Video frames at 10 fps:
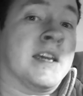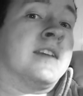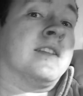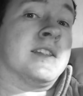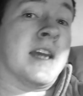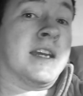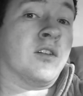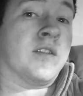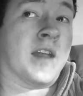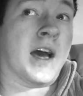they can decide
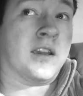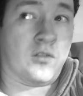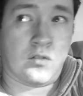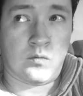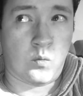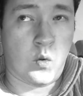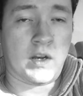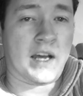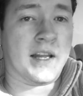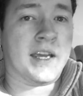on that. You know, would
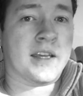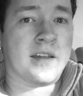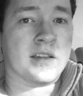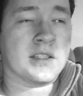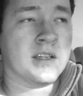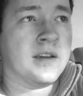I like this?